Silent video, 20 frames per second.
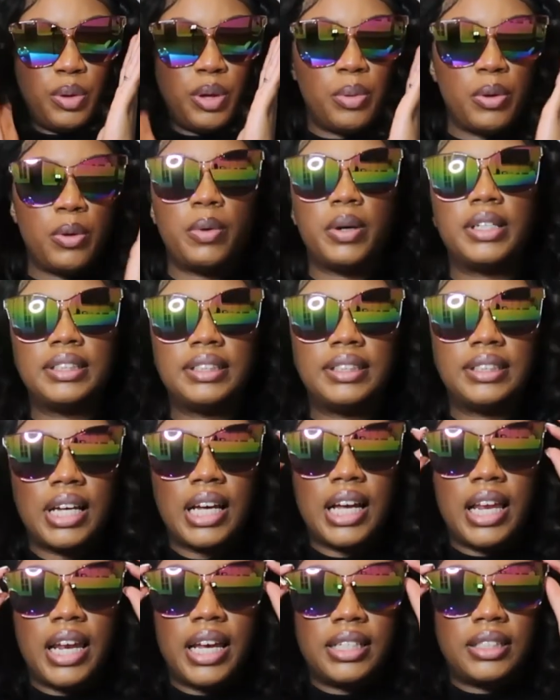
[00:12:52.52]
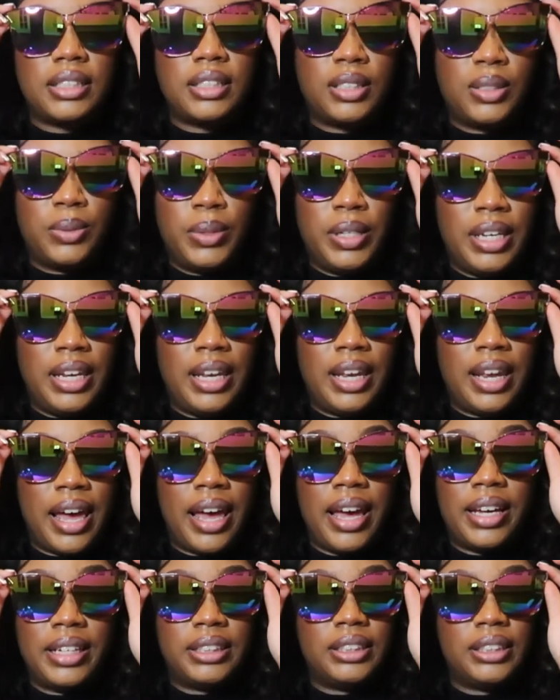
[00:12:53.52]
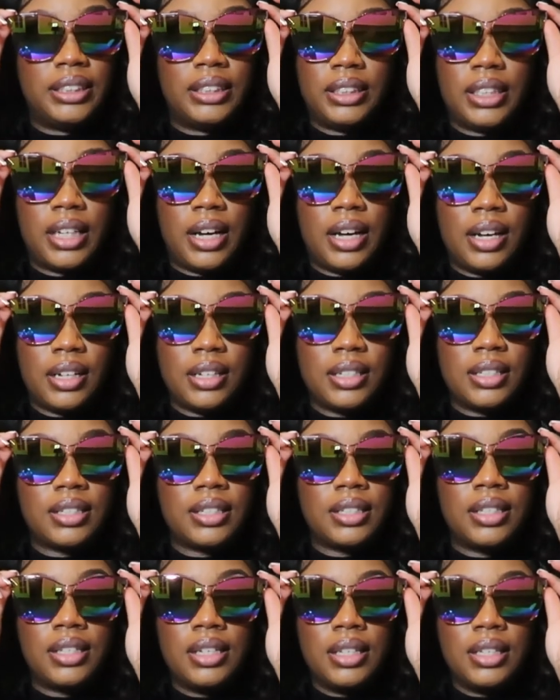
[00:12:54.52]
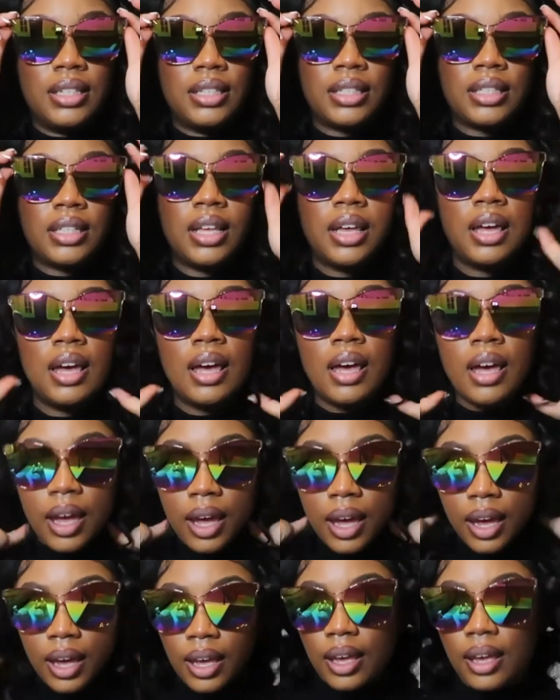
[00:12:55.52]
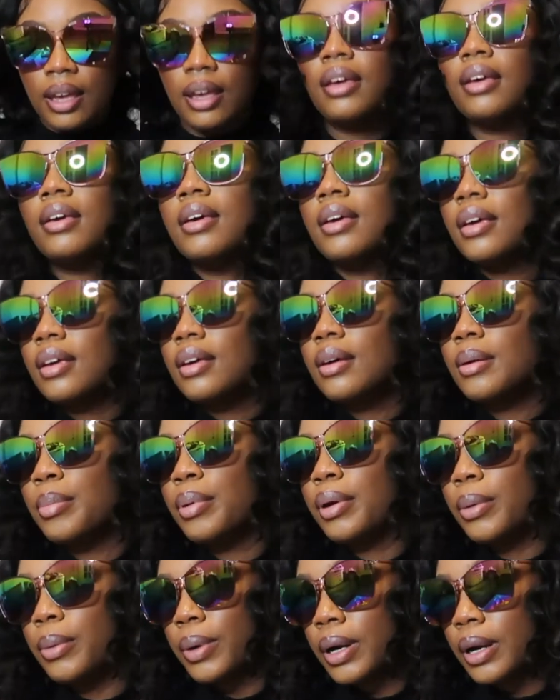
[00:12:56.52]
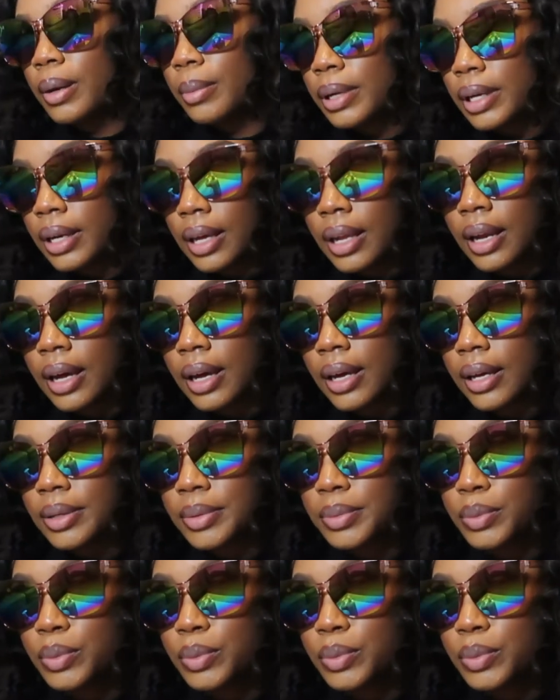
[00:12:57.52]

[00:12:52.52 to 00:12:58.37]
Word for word: people wear sunglasses with lashes, child, because this ain't it. But what I'm looking like.